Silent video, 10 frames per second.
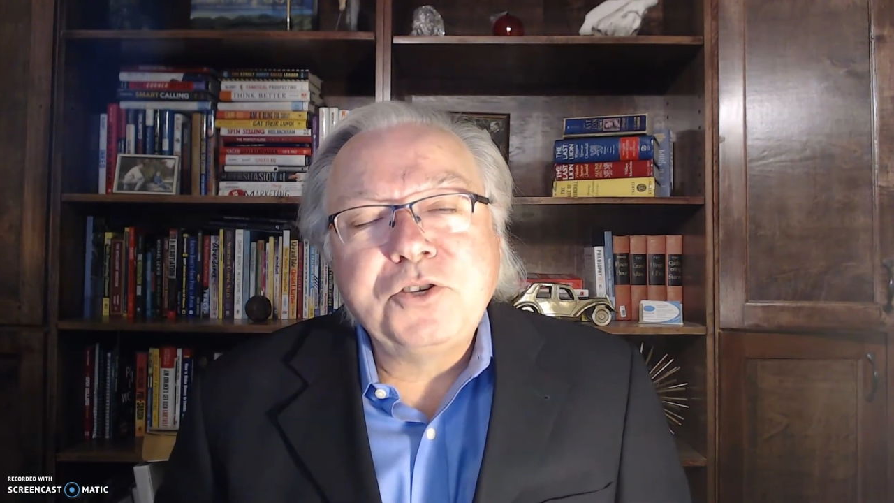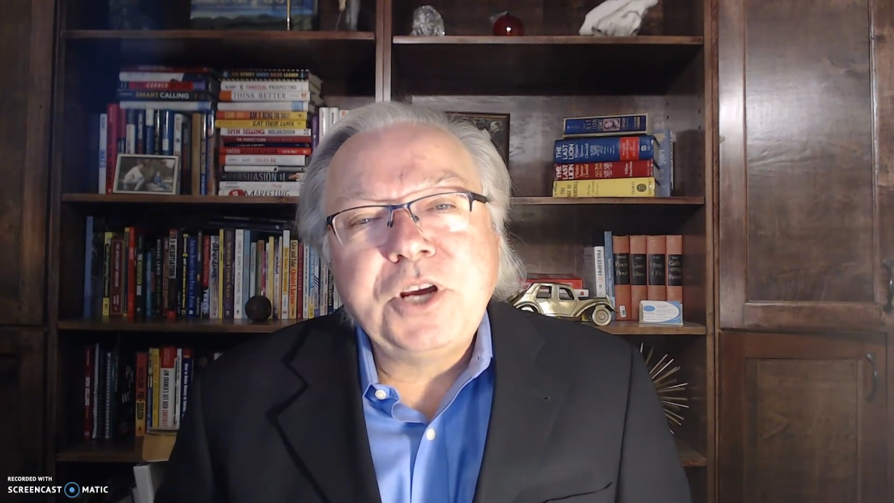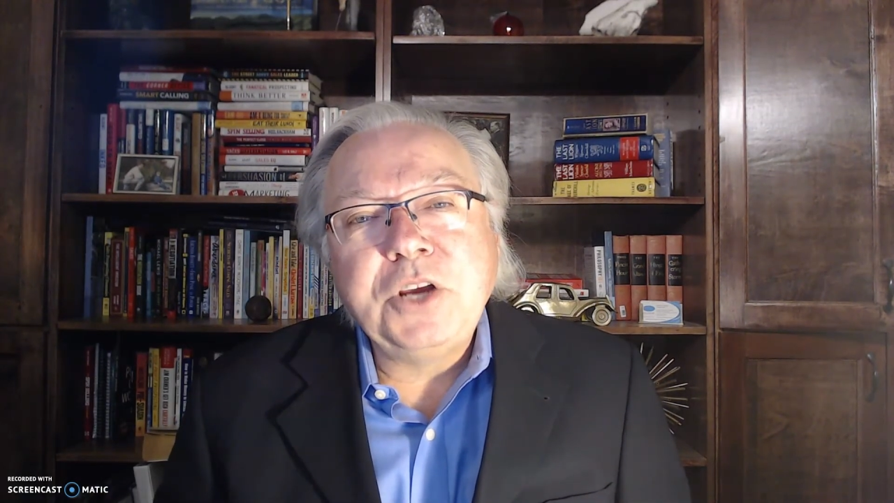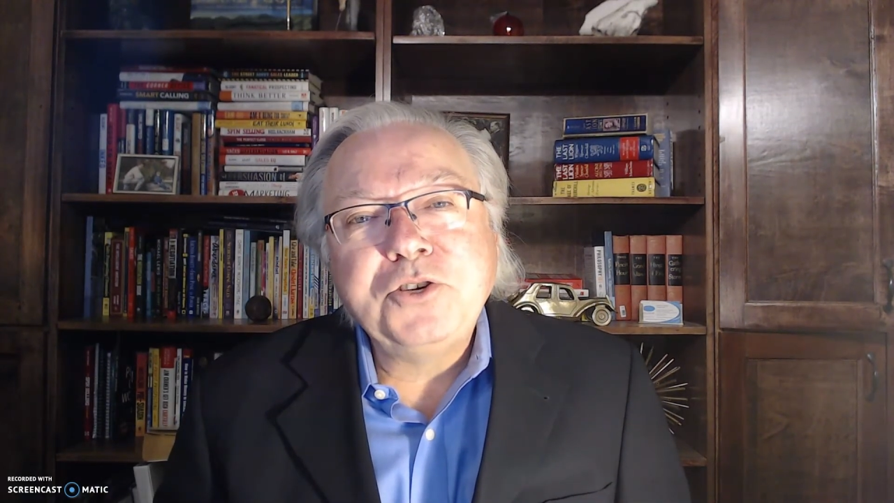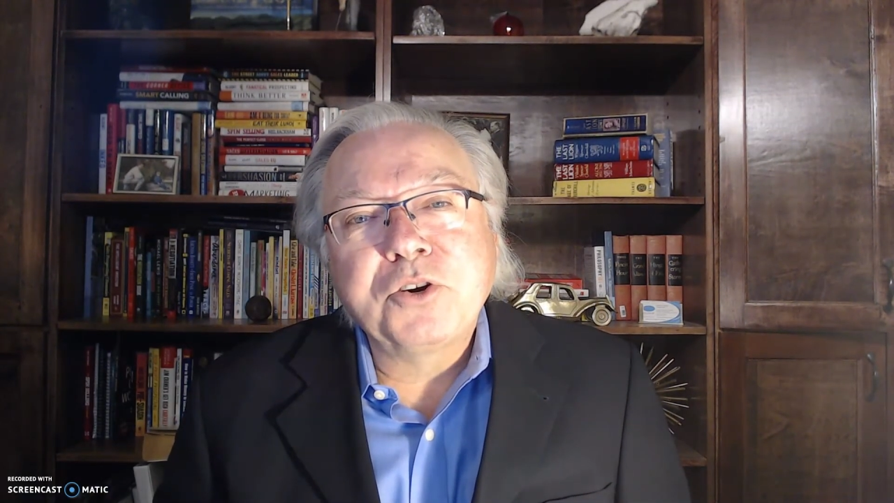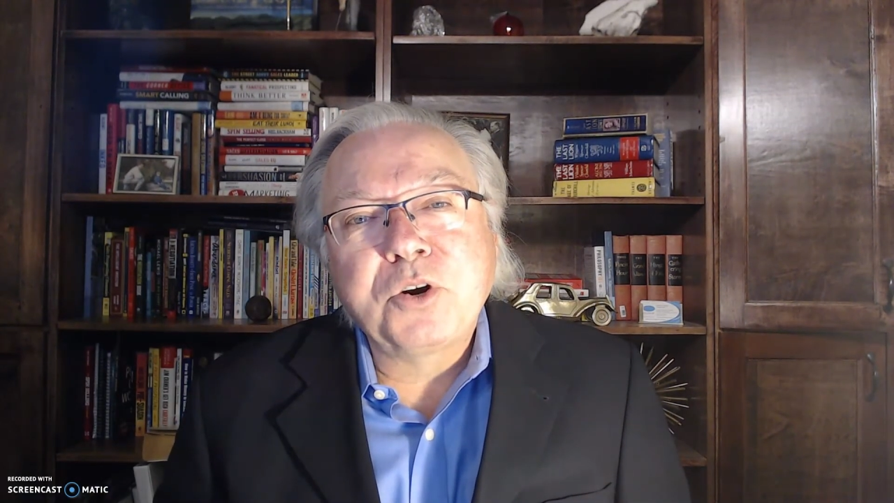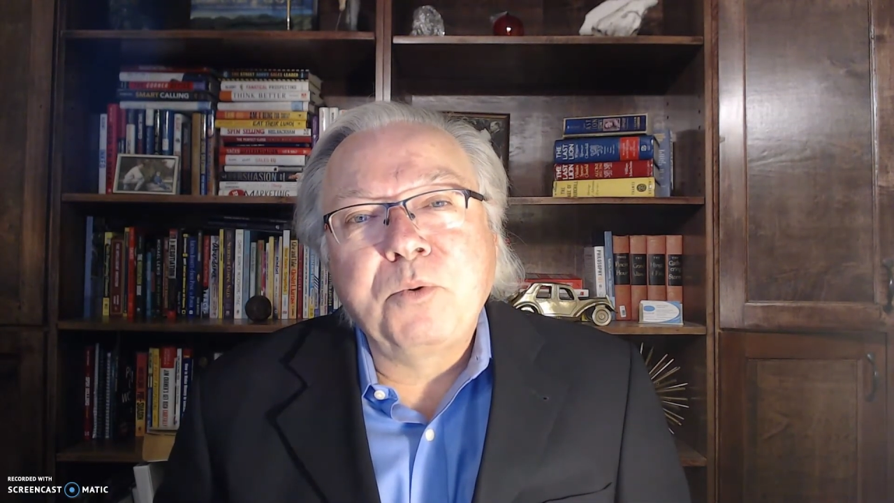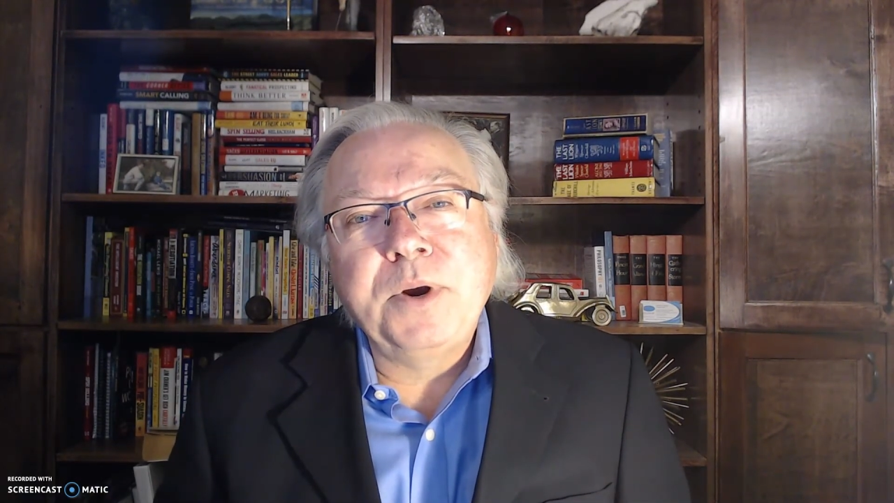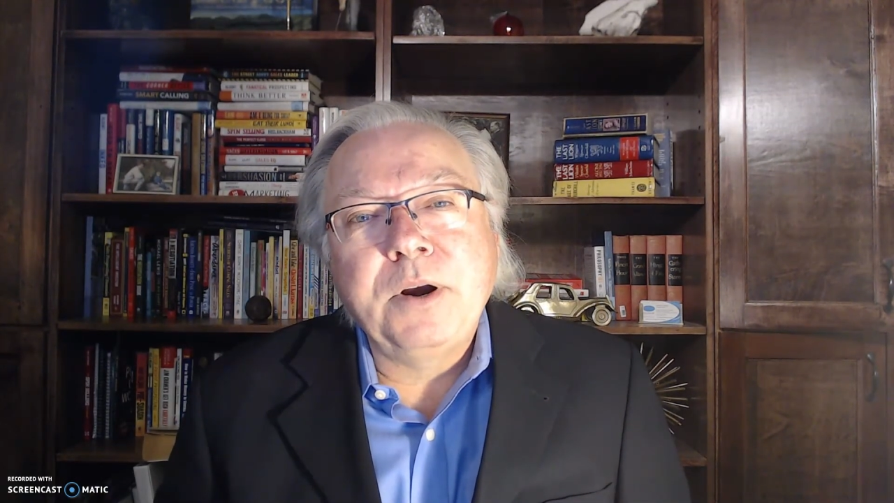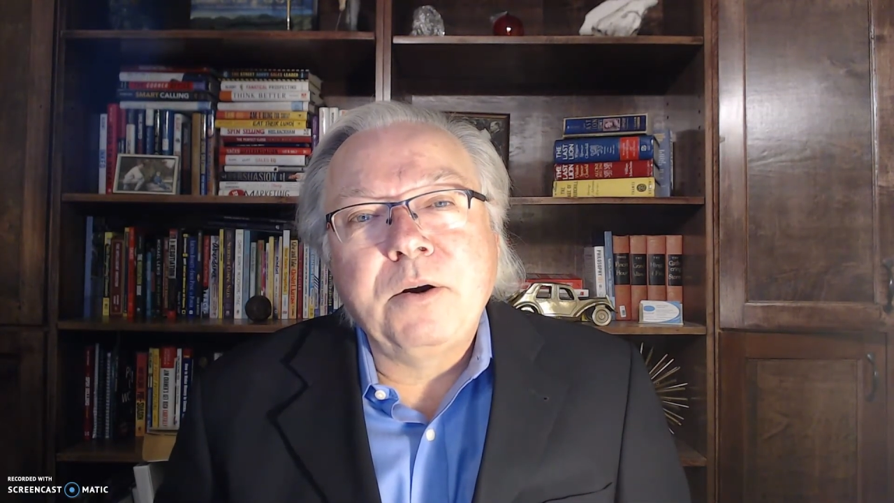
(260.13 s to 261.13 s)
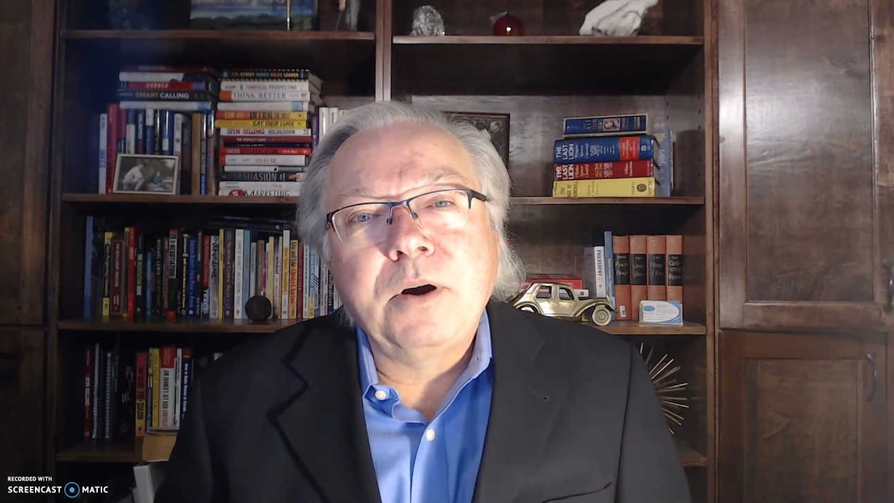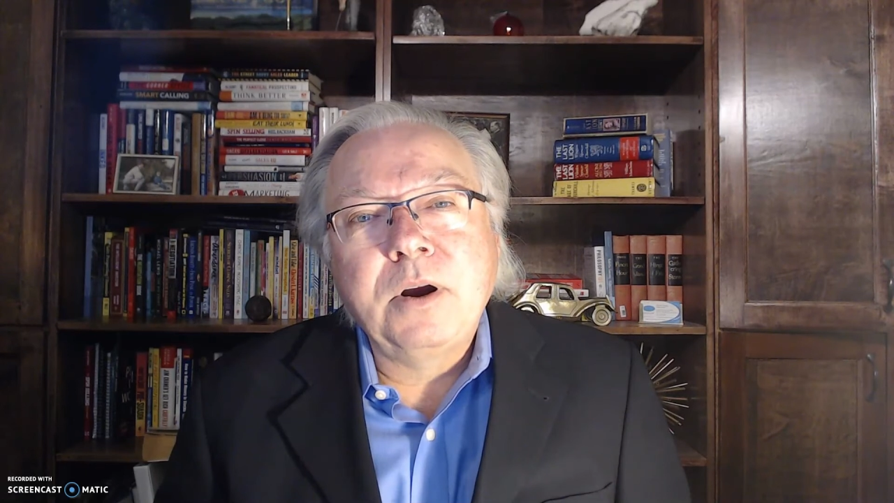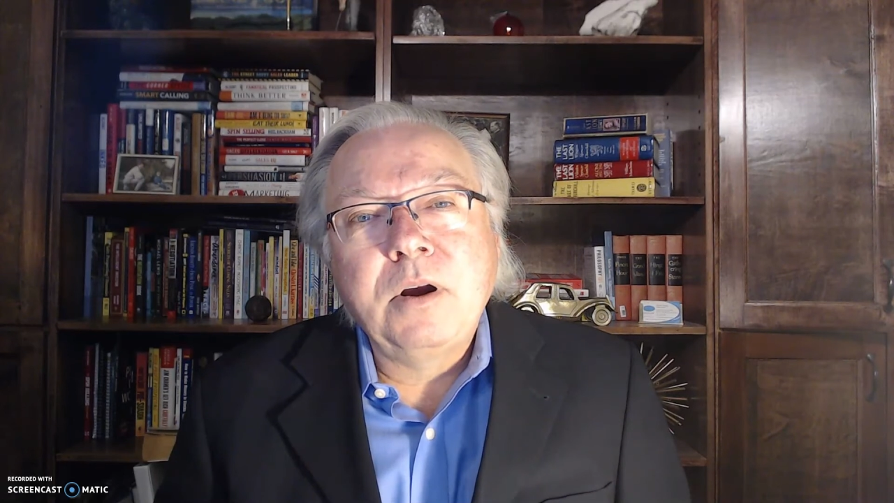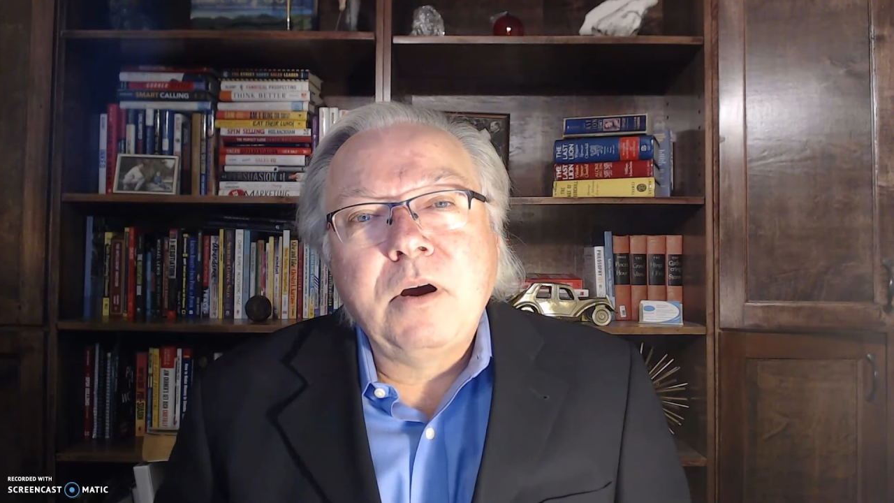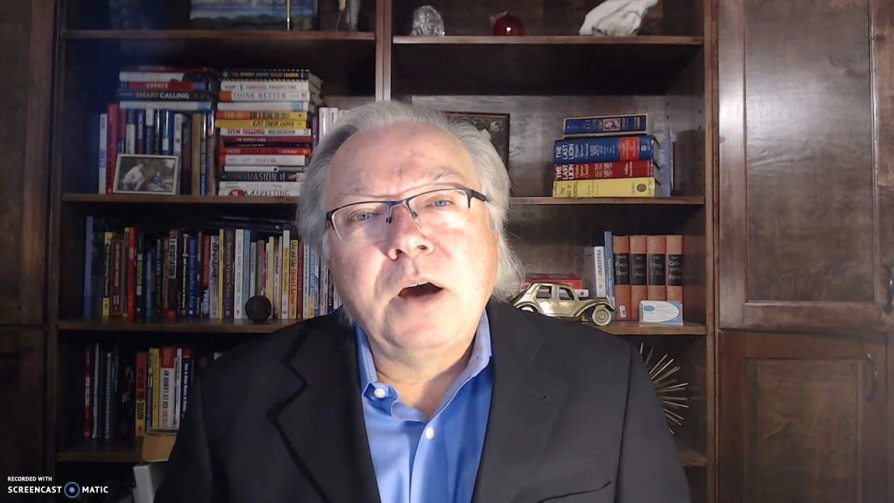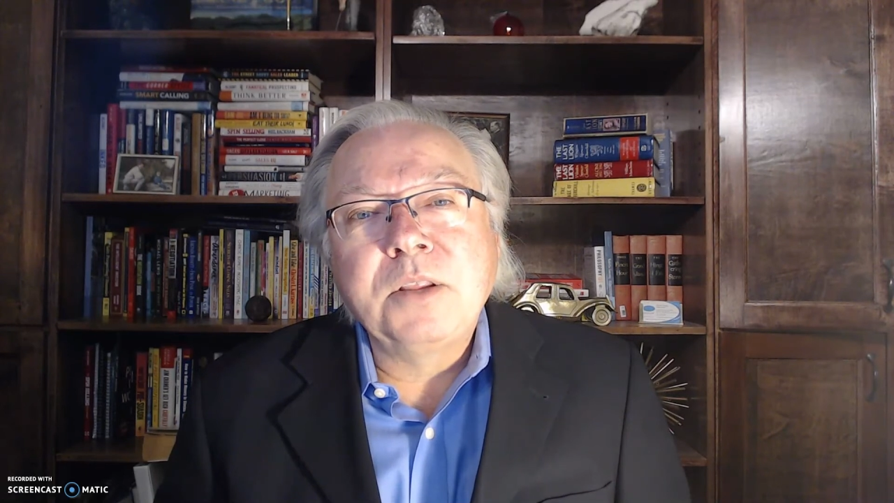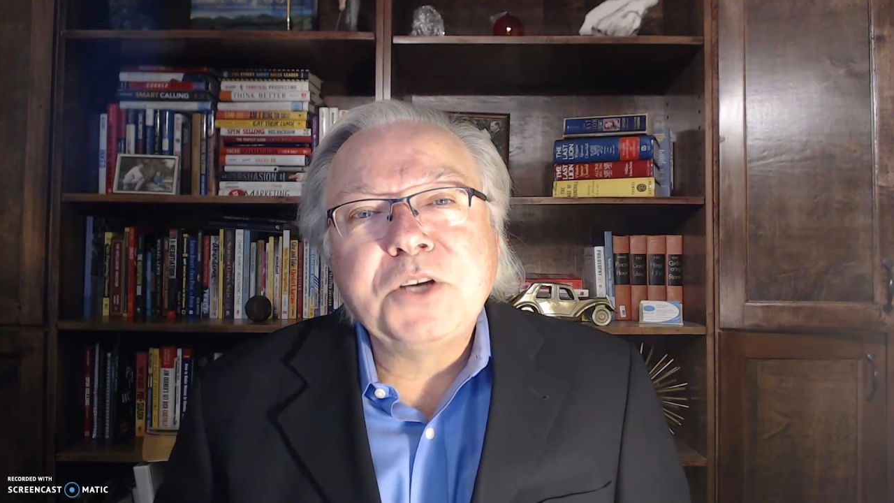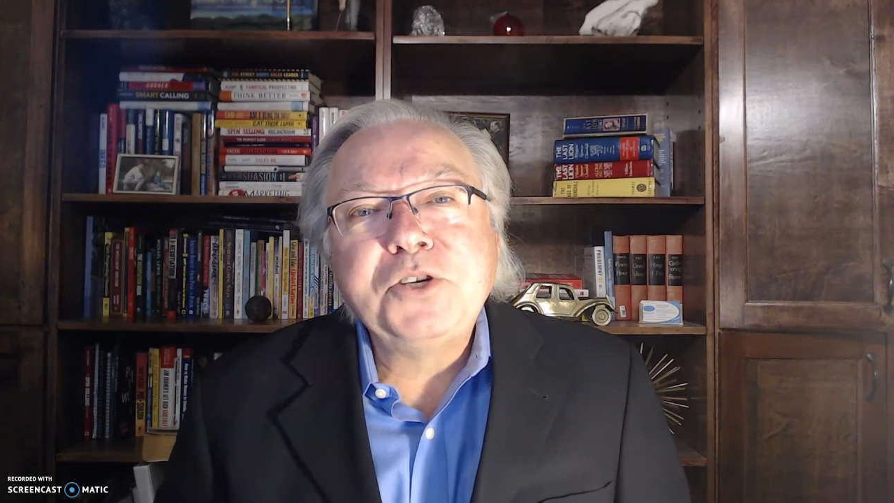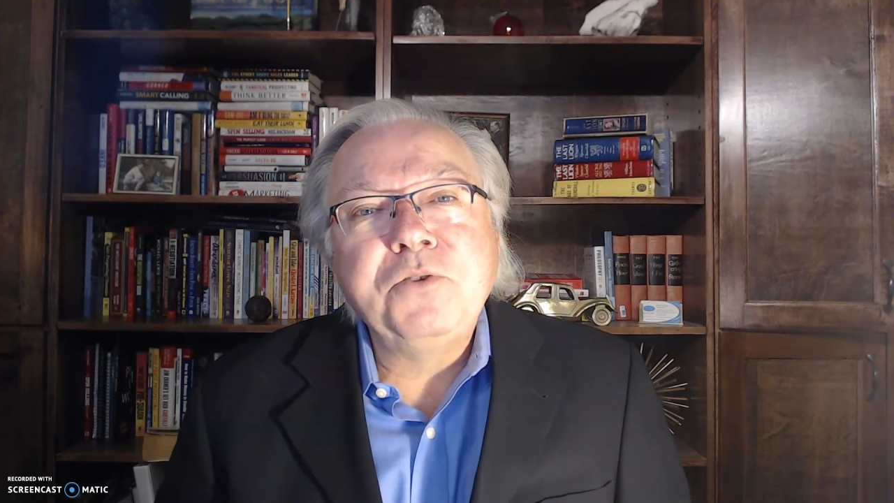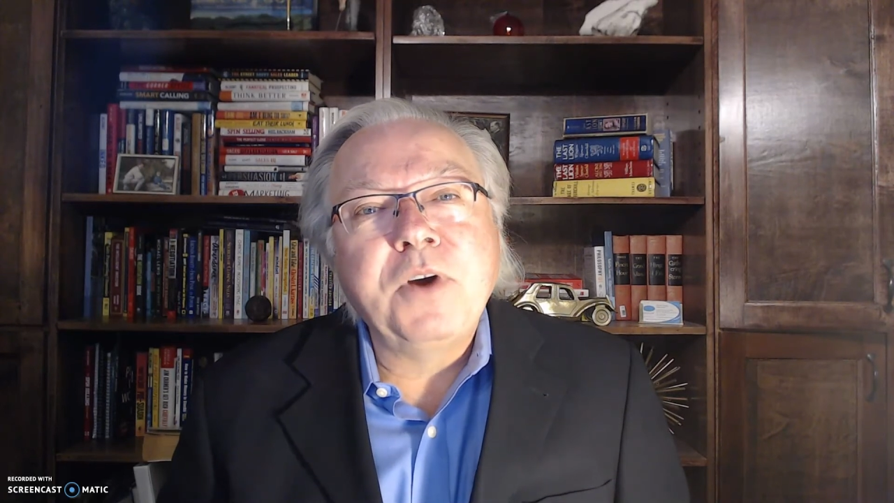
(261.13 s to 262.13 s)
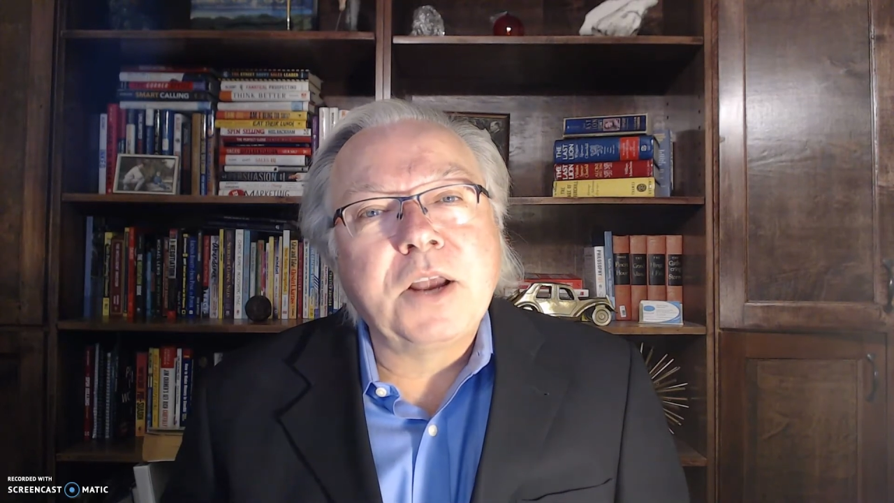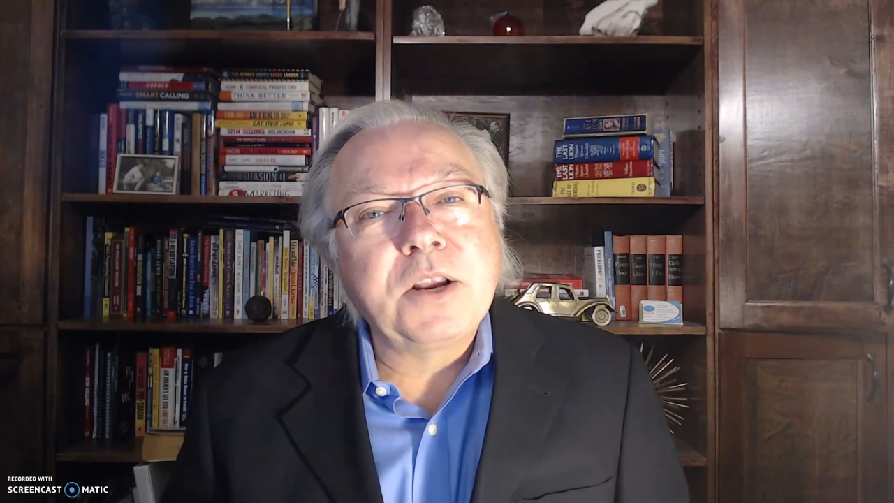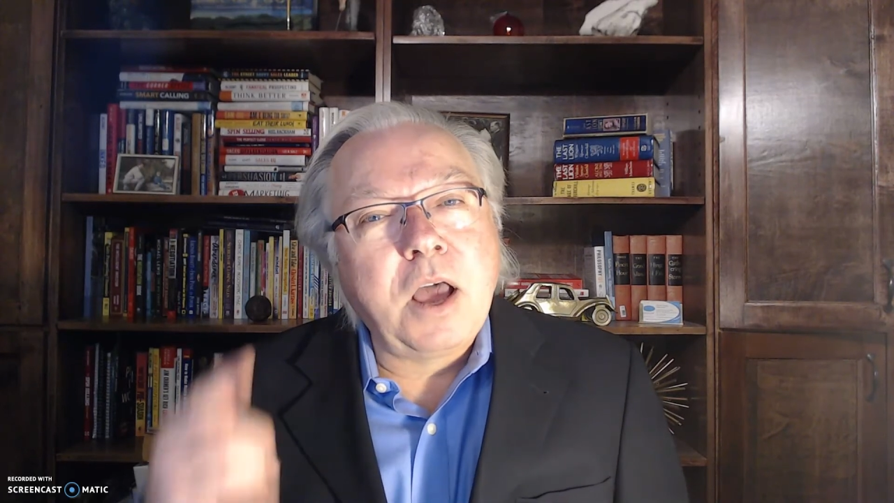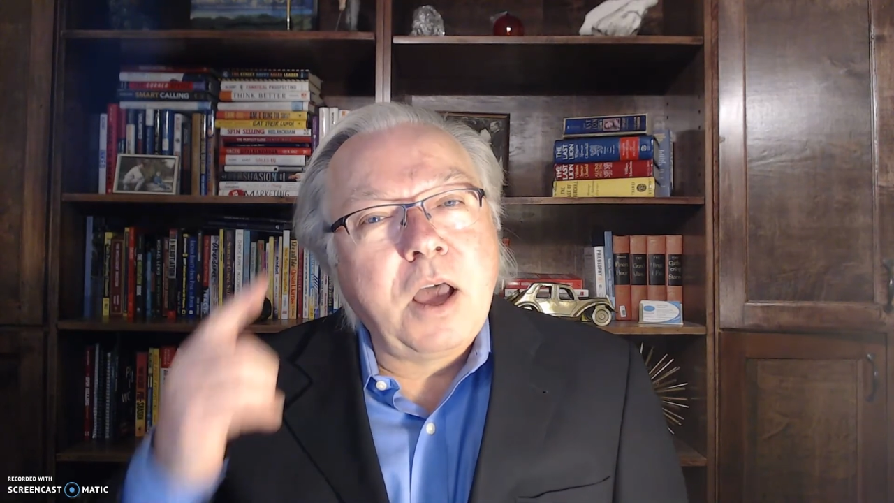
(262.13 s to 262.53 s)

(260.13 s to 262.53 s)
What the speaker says: change your career unless you've got